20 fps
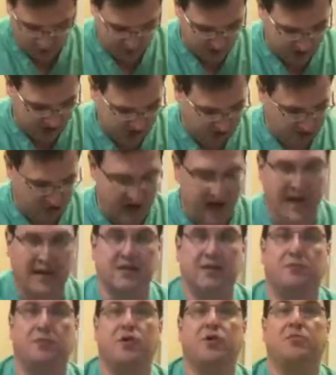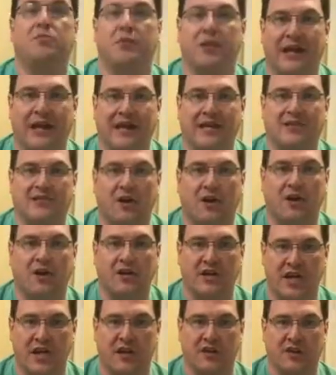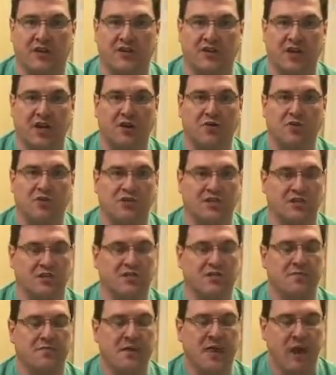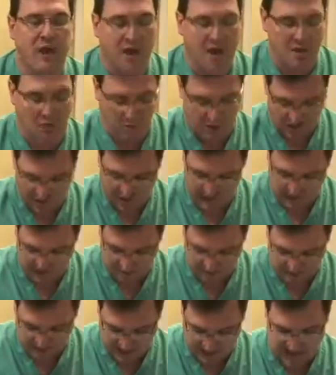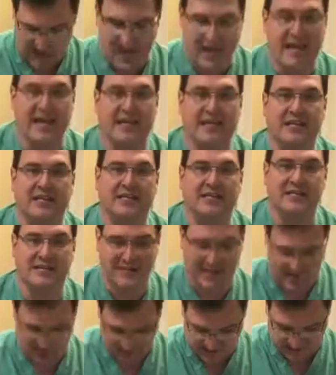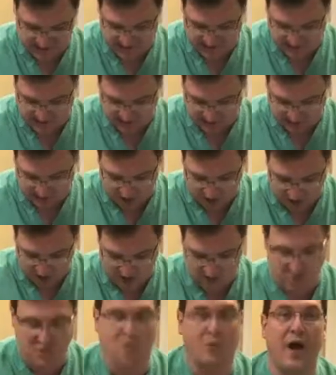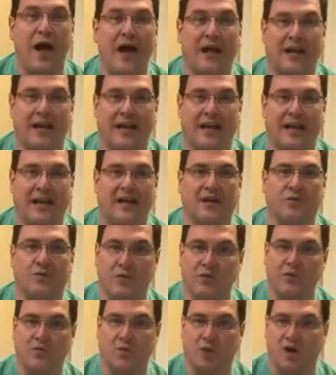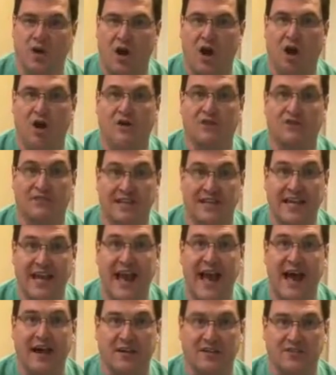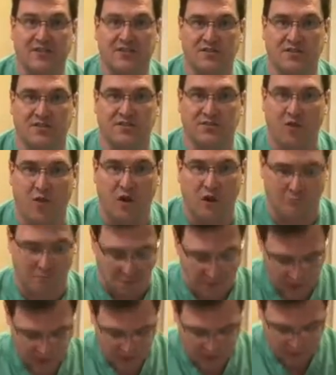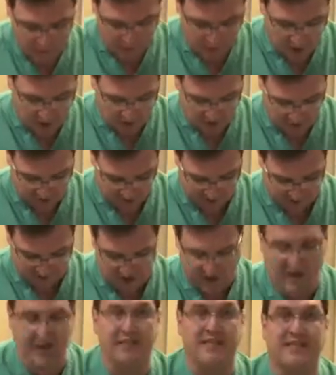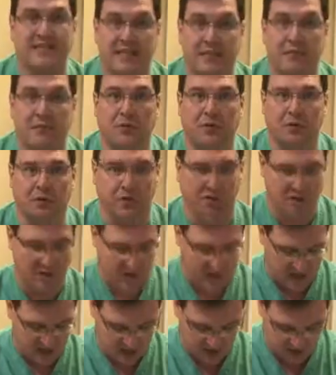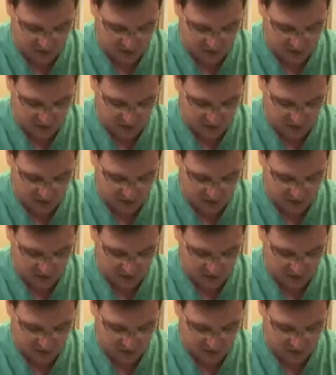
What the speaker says: or an intractable plantar keratosis. And what an IPK is actually a clogged sweat gland which will cause the callus to form. Both look very similar